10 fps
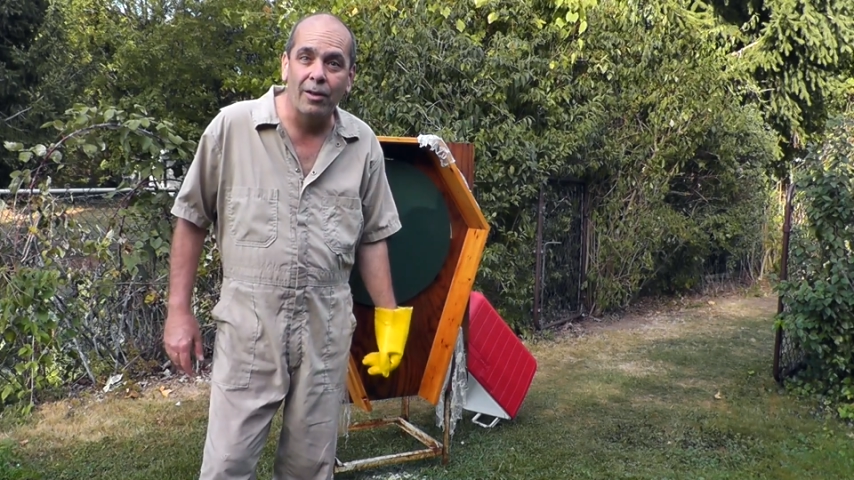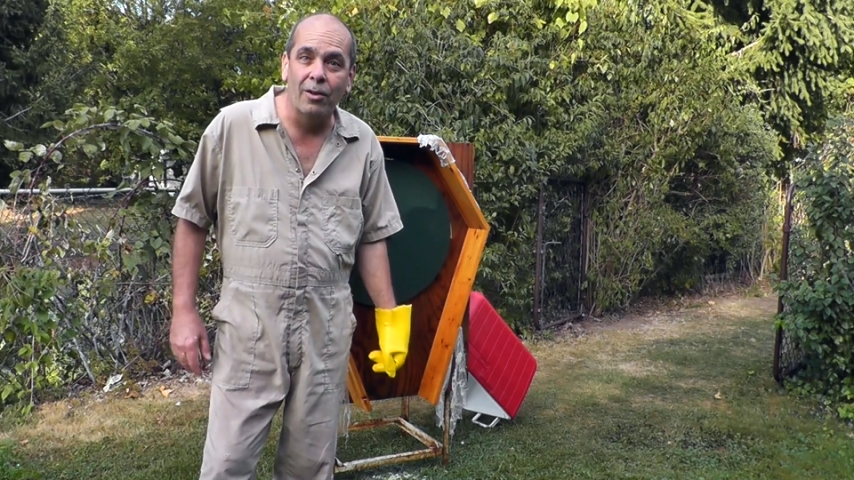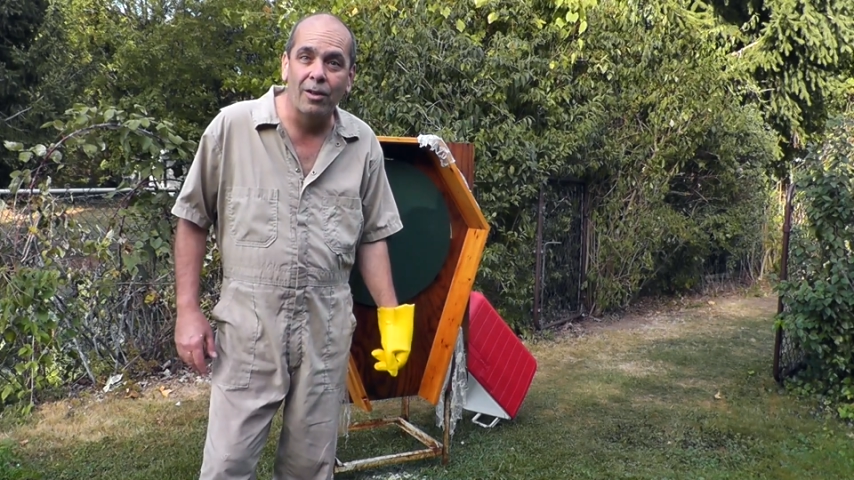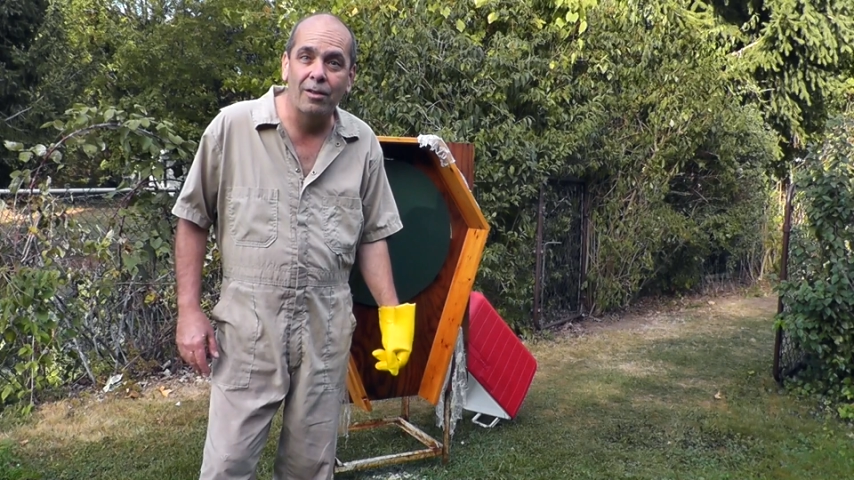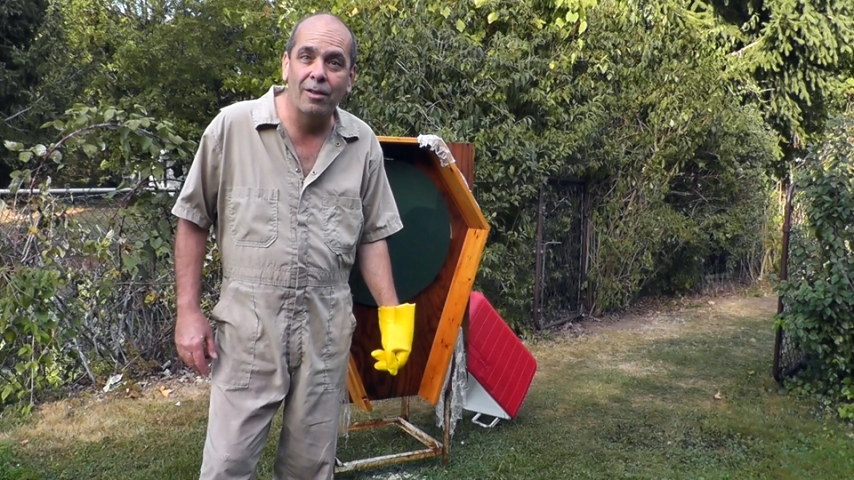
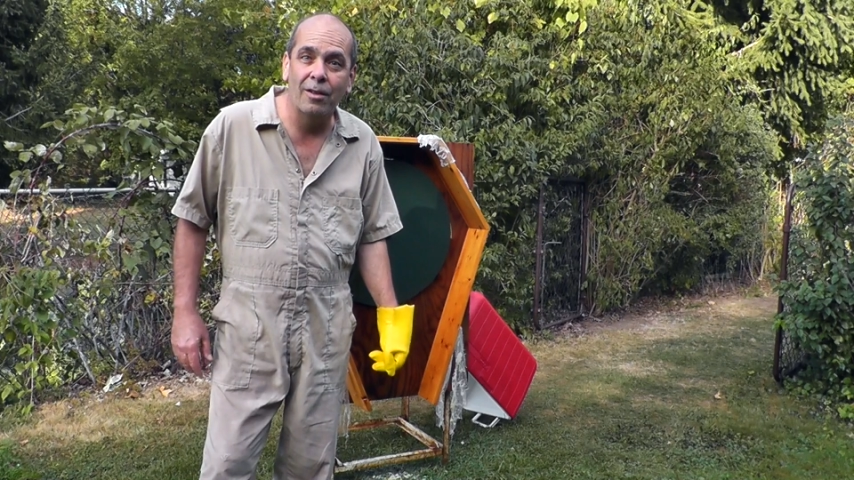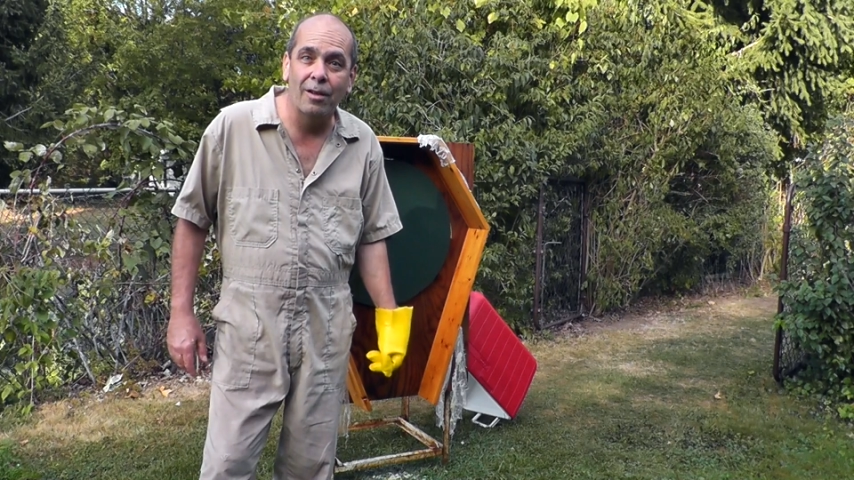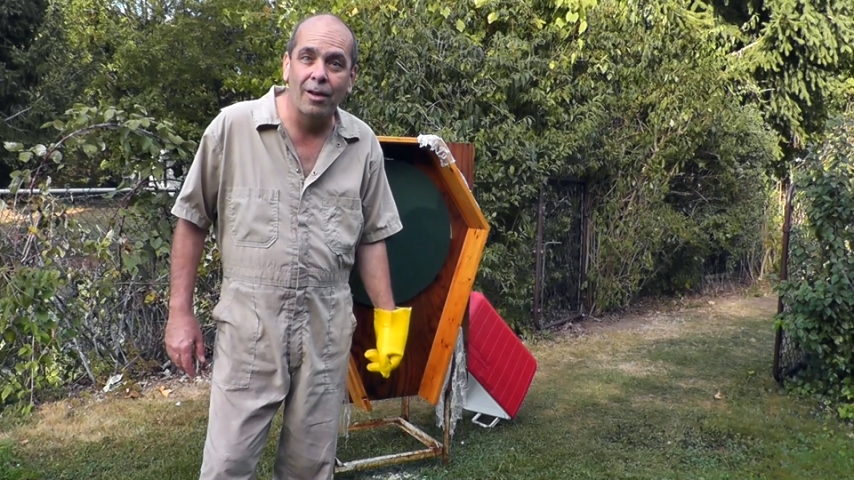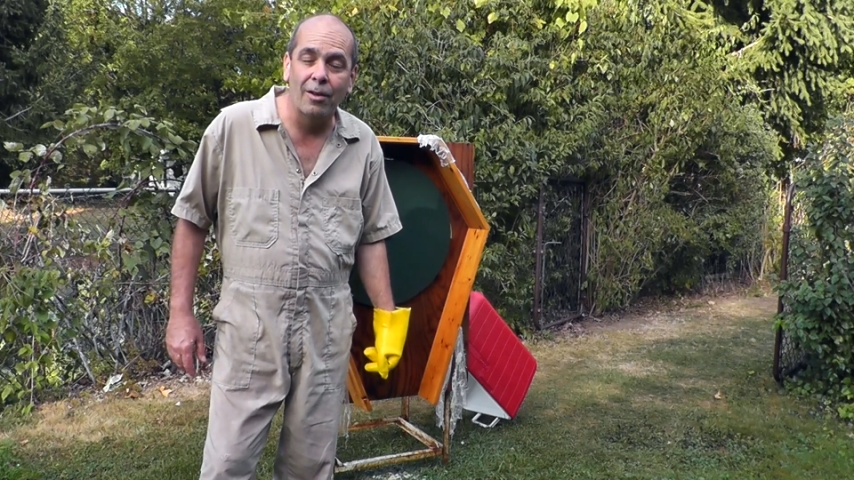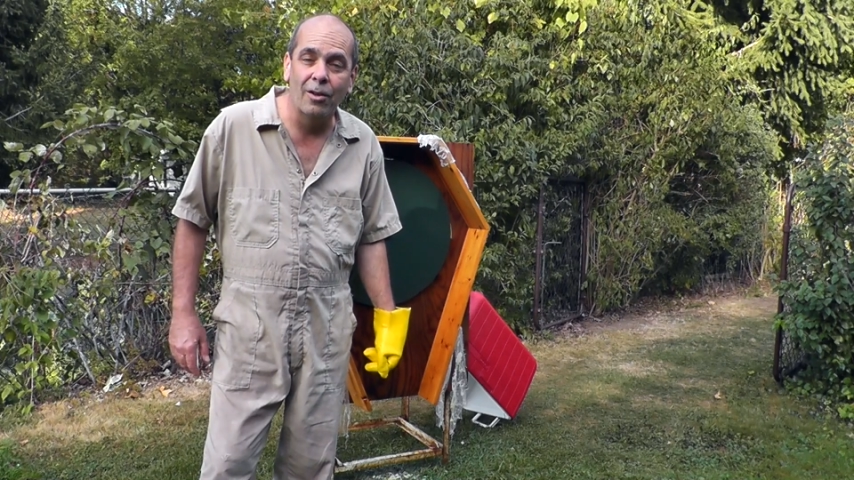
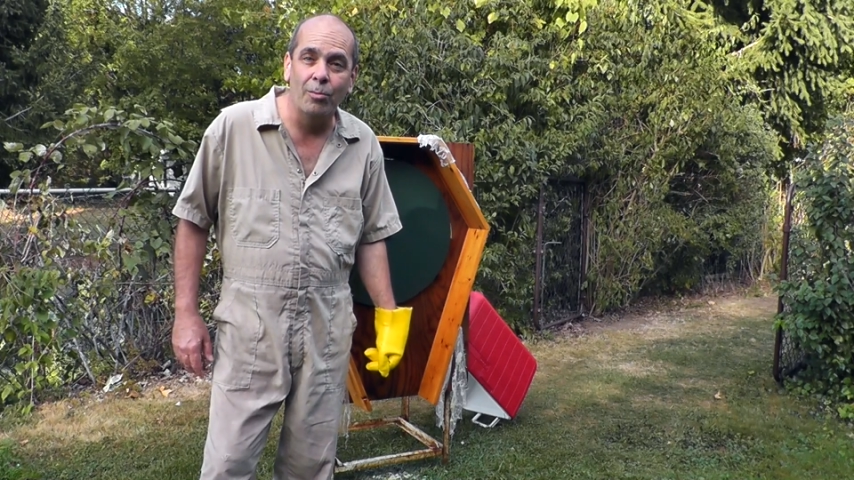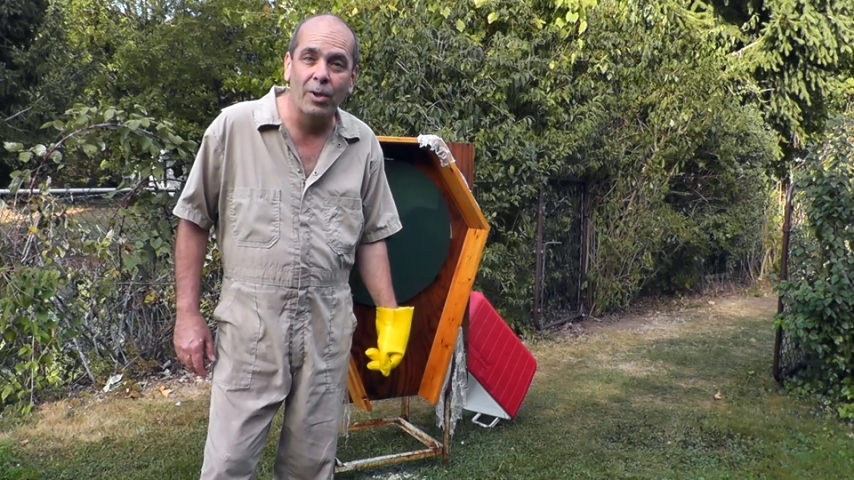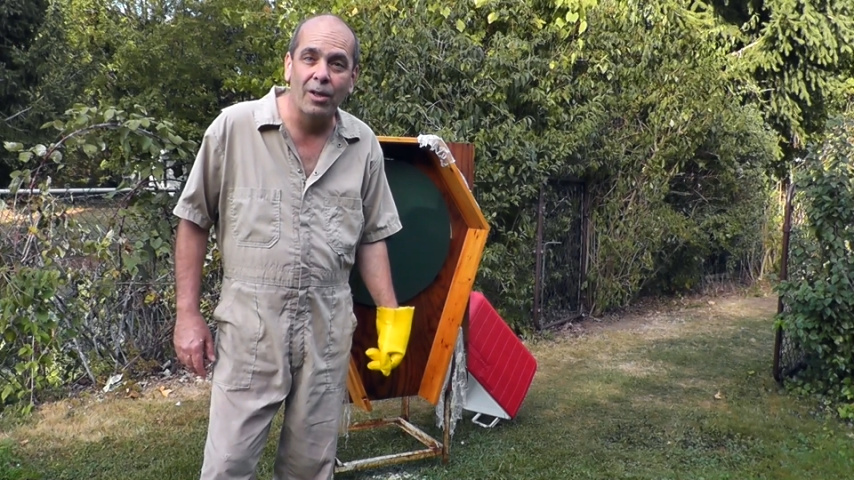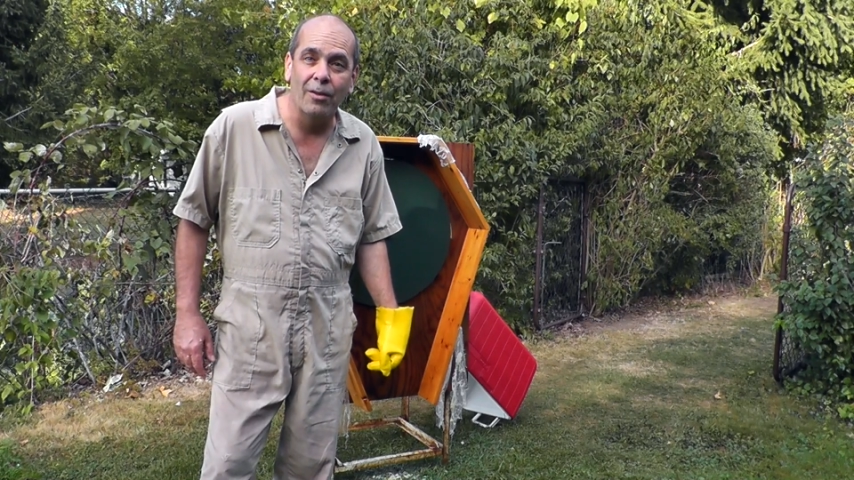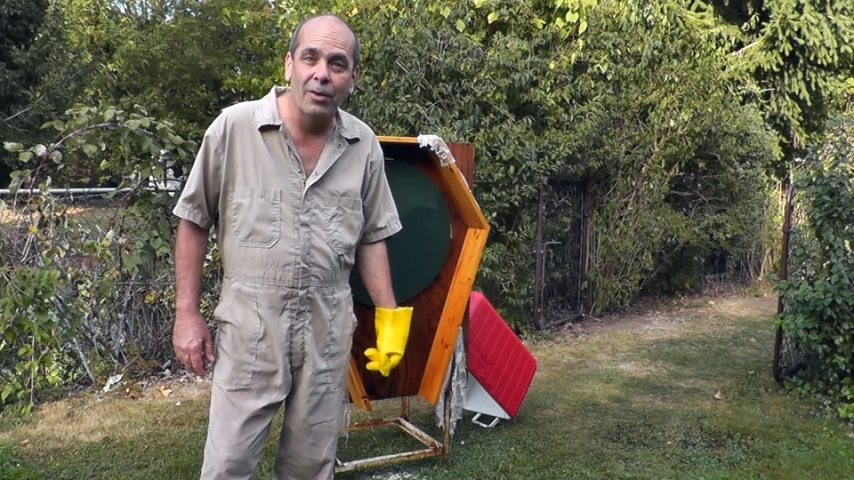good
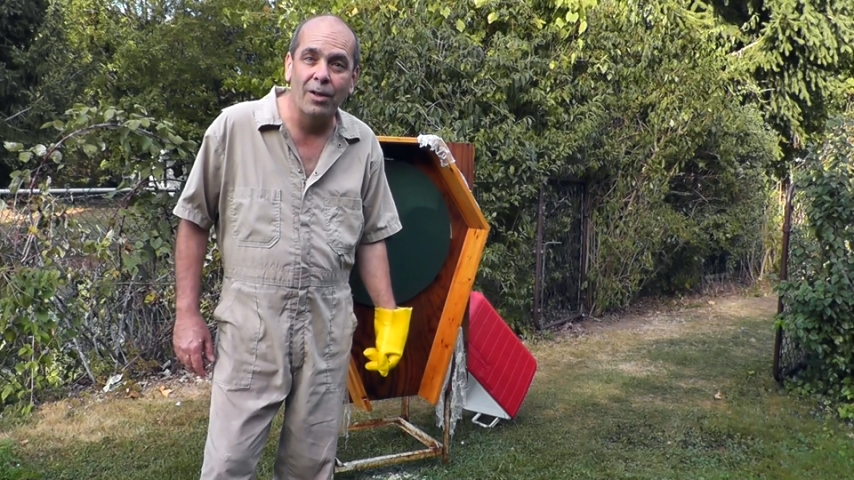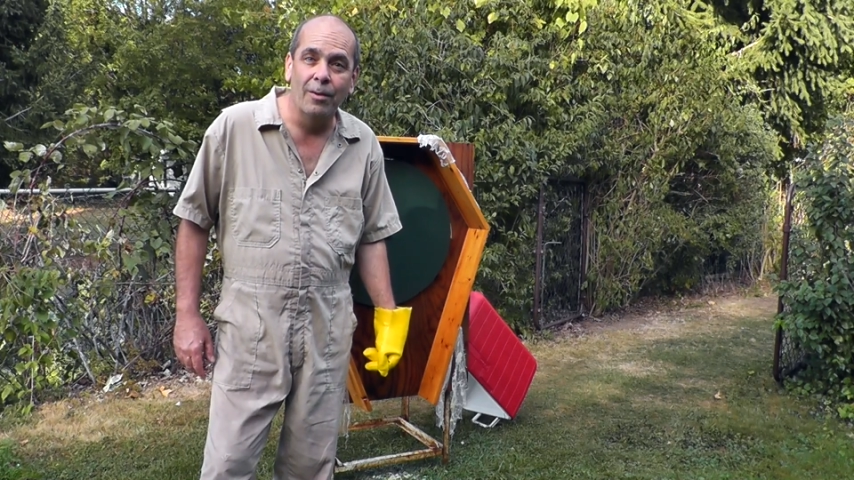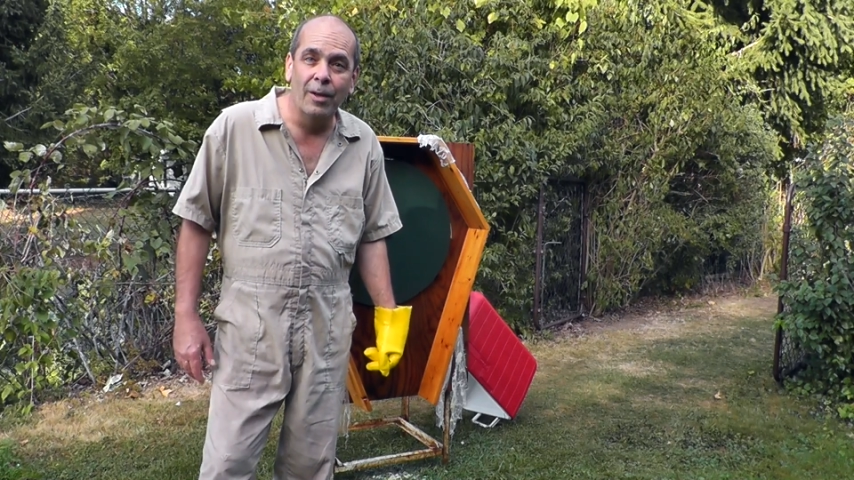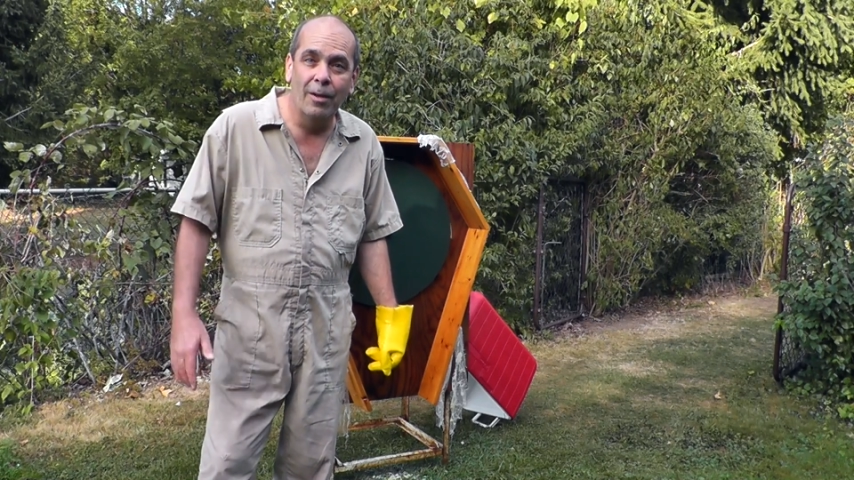meal of it.